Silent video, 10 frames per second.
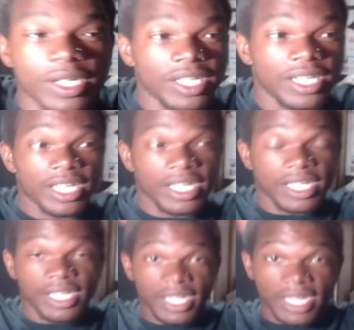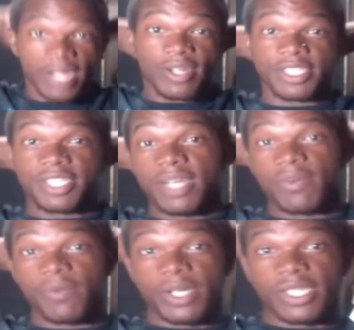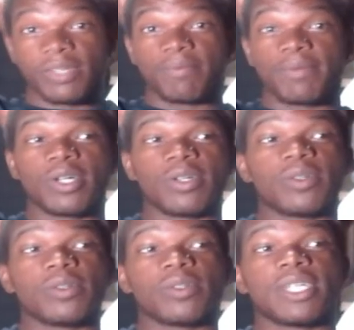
today, and I also have work tomorrow.